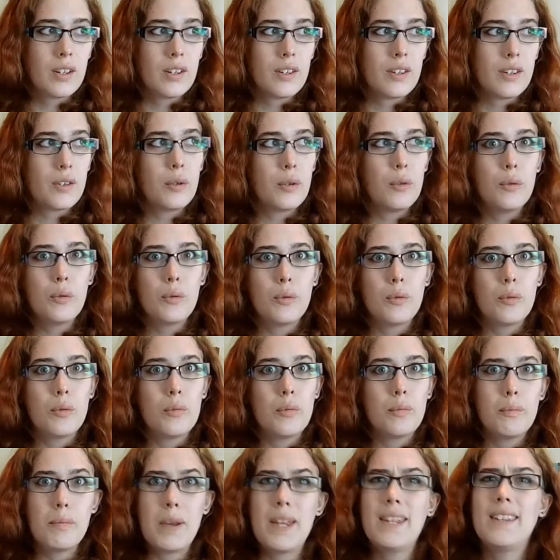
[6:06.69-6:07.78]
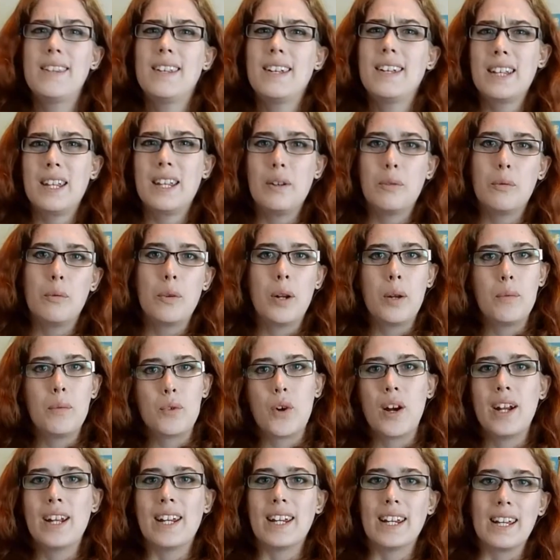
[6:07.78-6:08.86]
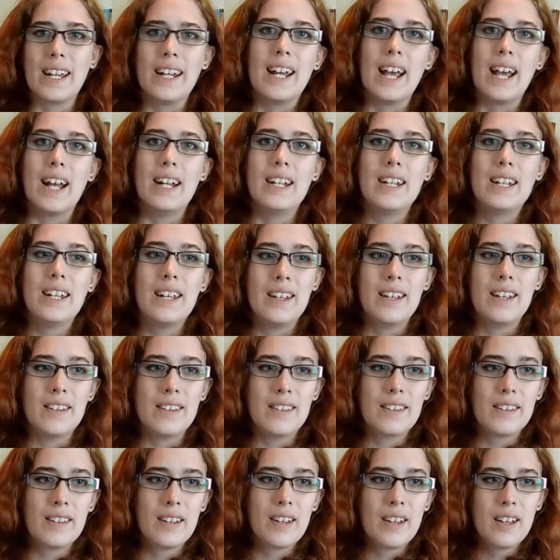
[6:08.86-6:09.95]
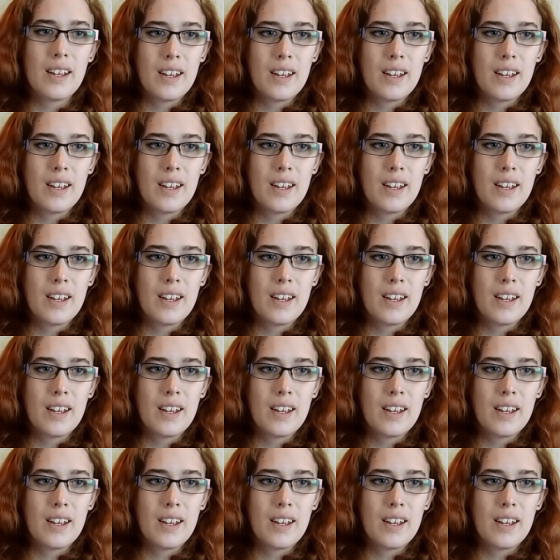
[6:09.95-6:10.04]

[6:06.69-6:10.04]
So basically what I'm trying to get at is,